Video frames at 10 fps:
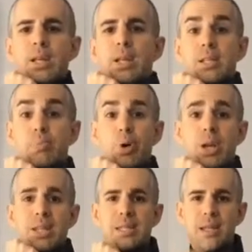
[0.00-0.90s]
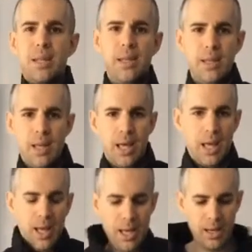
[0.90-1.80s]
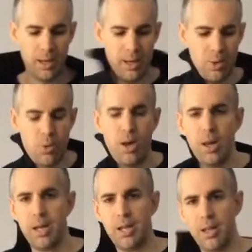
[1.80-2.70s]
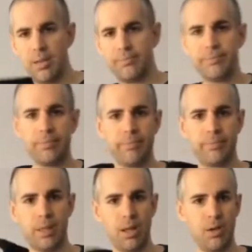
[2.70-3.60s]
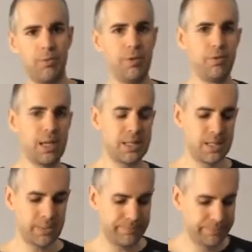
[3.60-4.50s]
is price and quality of the vests.